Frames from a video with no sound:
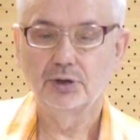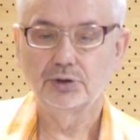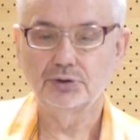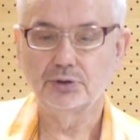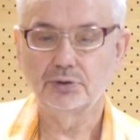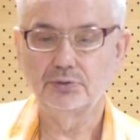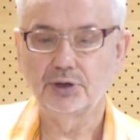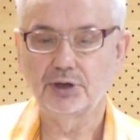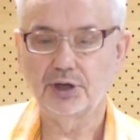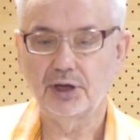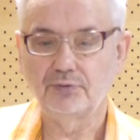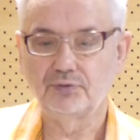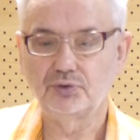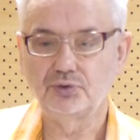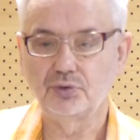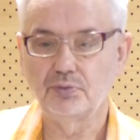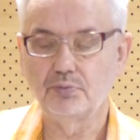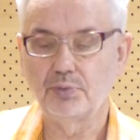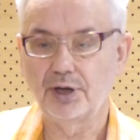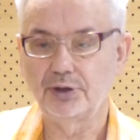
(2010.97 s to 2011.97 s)
So we have
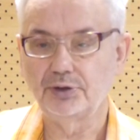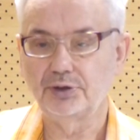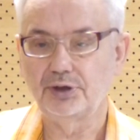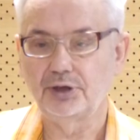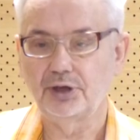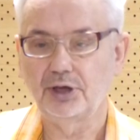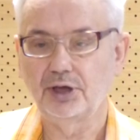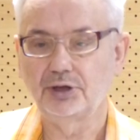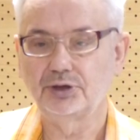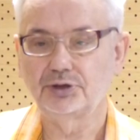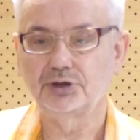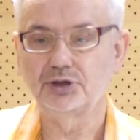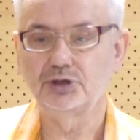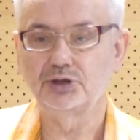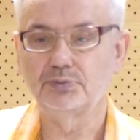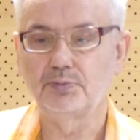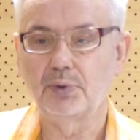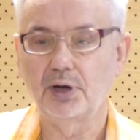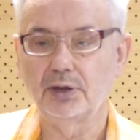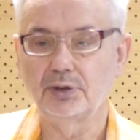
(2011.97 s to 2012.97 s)
two boundaries, and
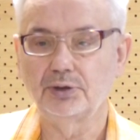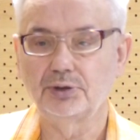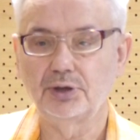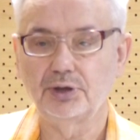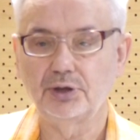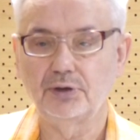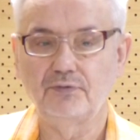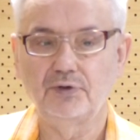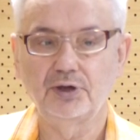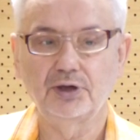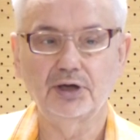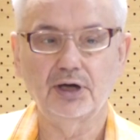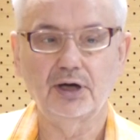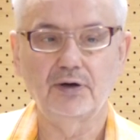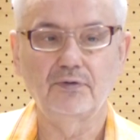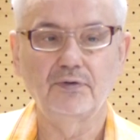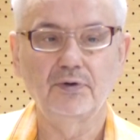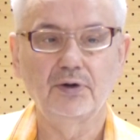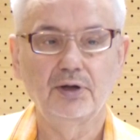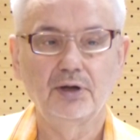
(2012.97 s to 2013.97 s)
each boundary we
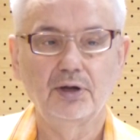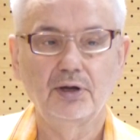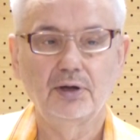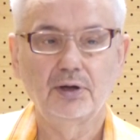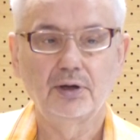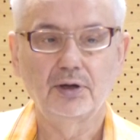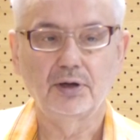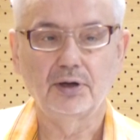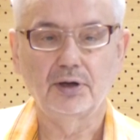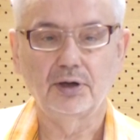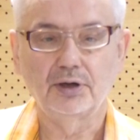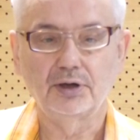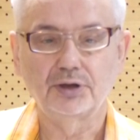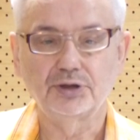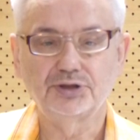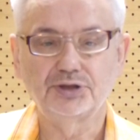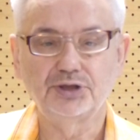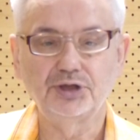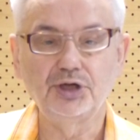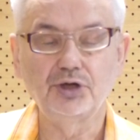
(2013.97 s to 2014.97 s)
have
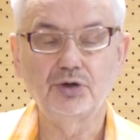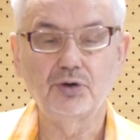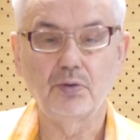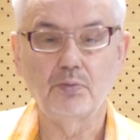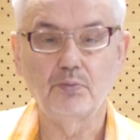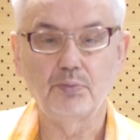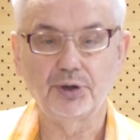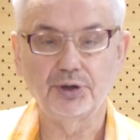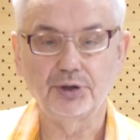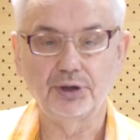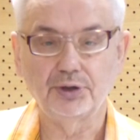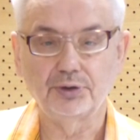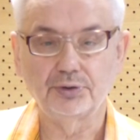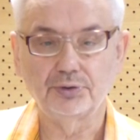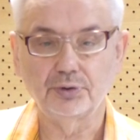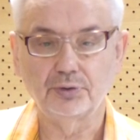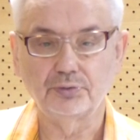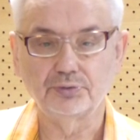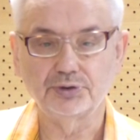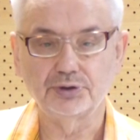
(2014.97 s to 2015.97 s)
three components
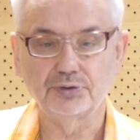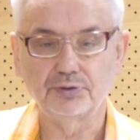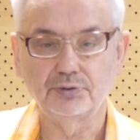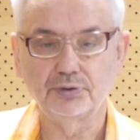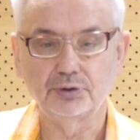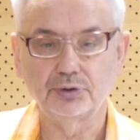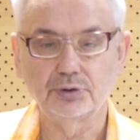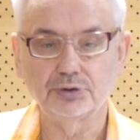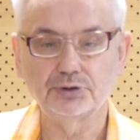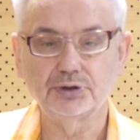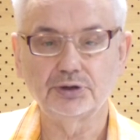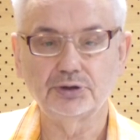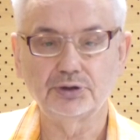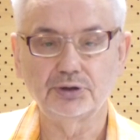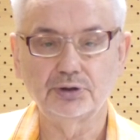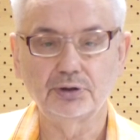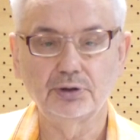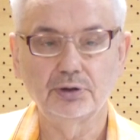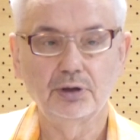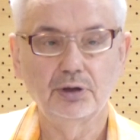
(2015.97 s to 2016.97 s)
of the
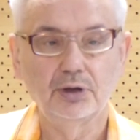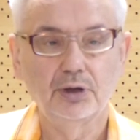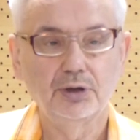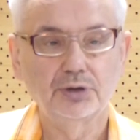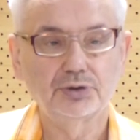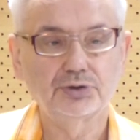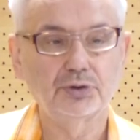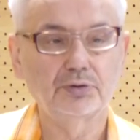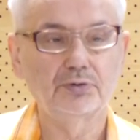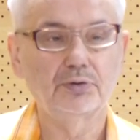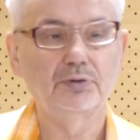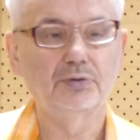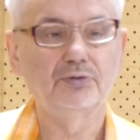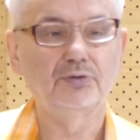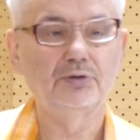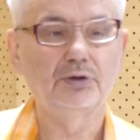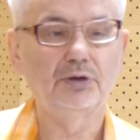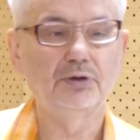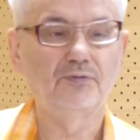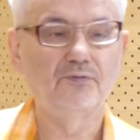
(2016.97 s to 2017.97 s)
velocity. So
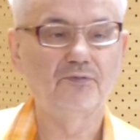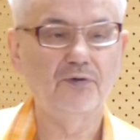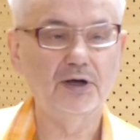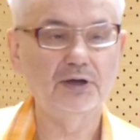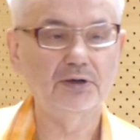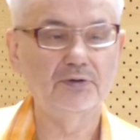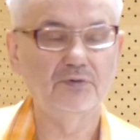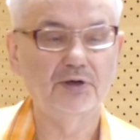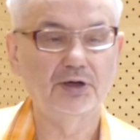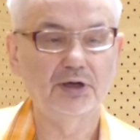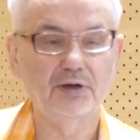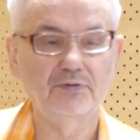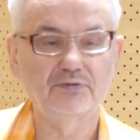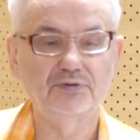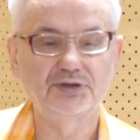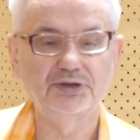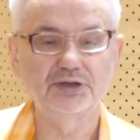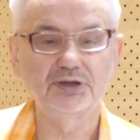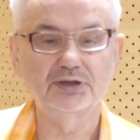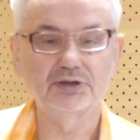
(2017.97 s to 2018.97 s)
in fact we have
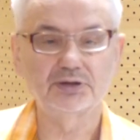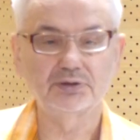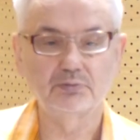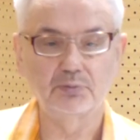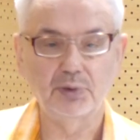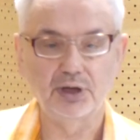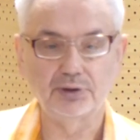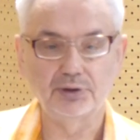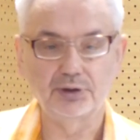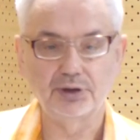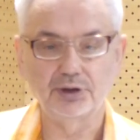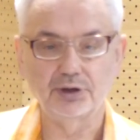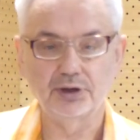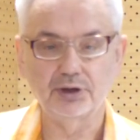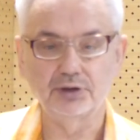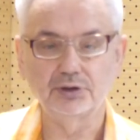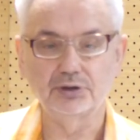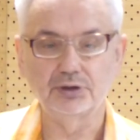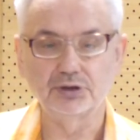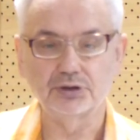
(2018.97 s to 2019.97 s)
six boundary
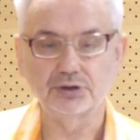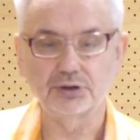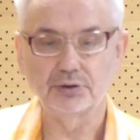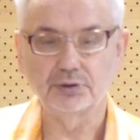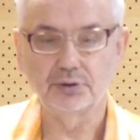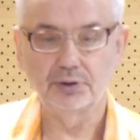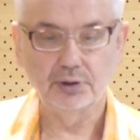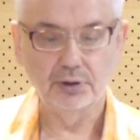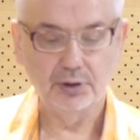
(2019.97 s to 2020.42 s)
conditions.